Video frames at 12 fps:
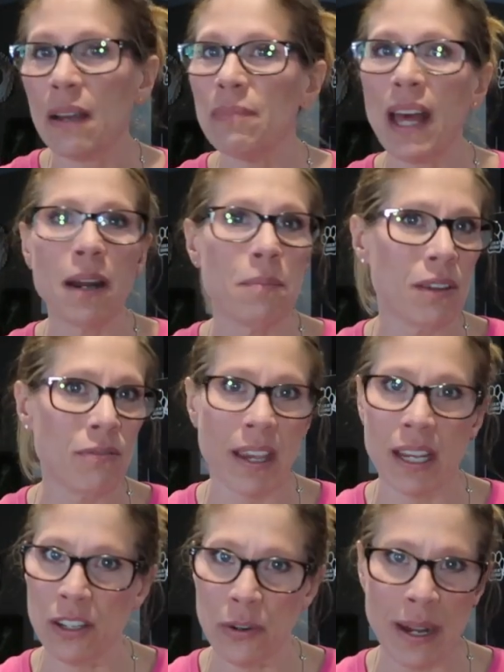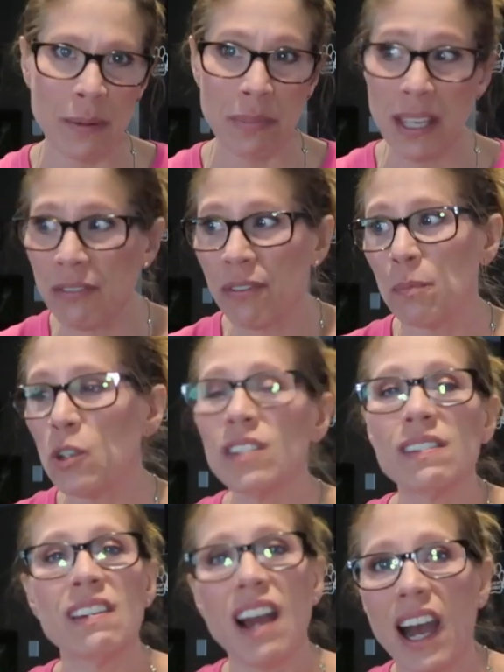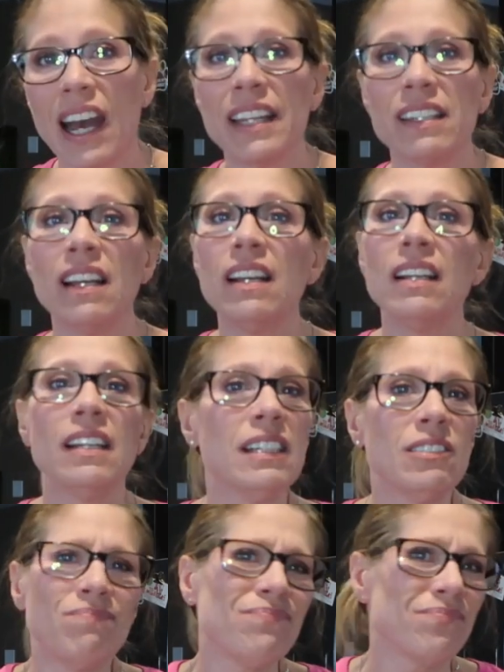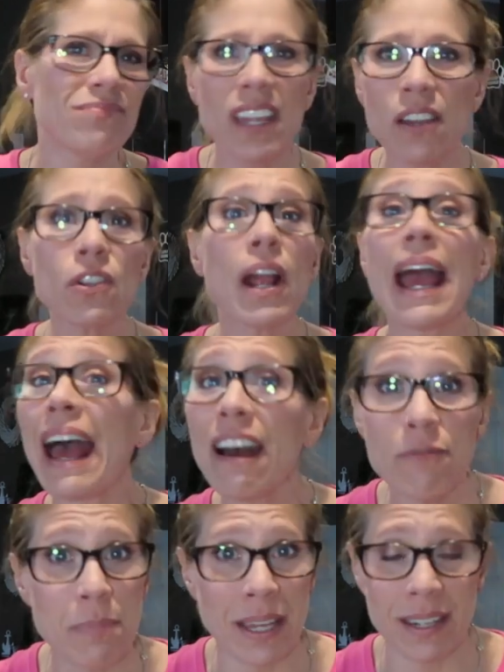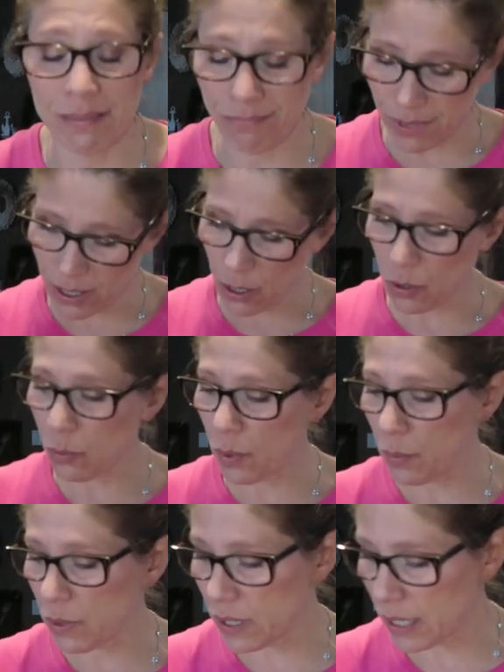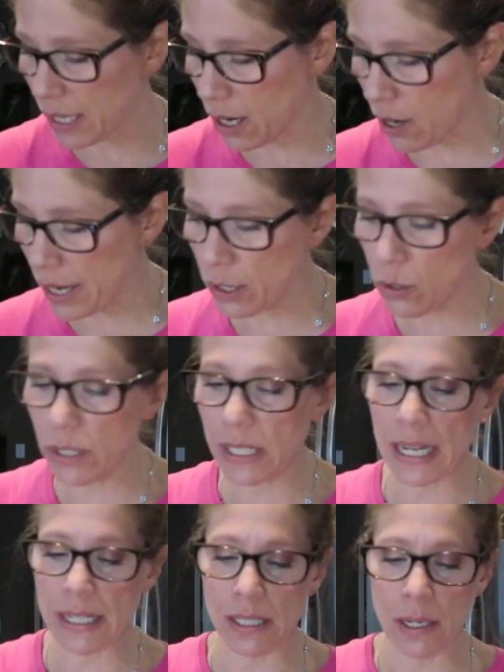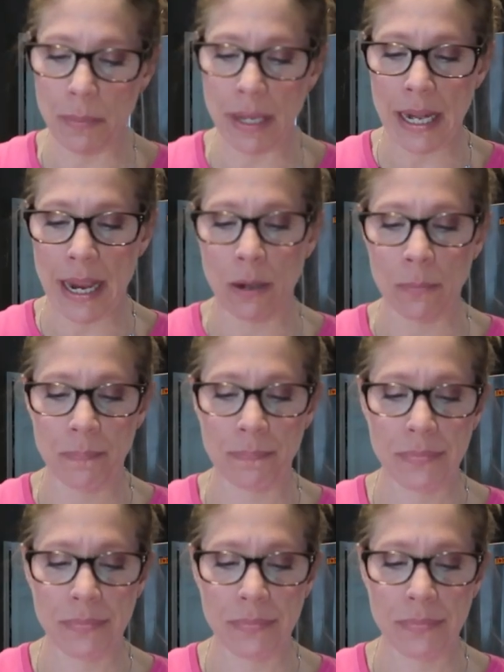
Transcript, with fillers: I'm not a big fan of ground beef. I'm just not. Never have been, so we will see. All right, who's texting me now?